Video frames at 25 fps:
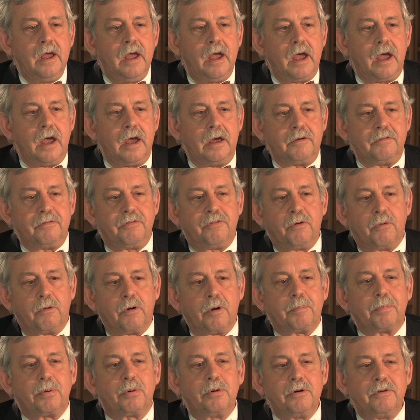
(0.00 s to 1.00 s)
and for
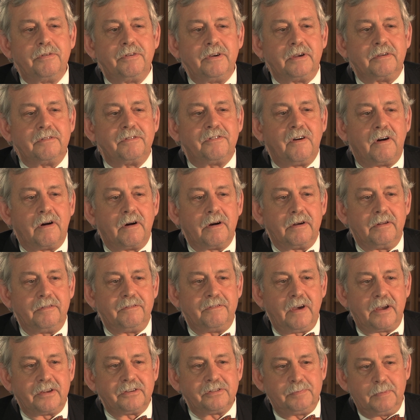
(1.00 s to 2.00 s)
approving foreign
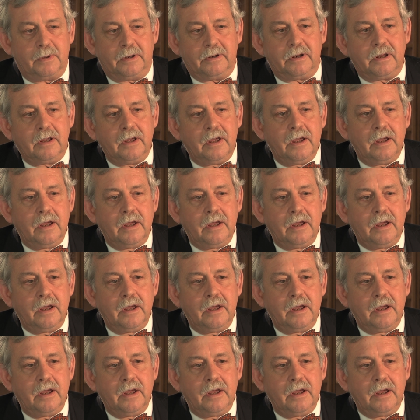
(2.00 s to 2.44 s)
investment.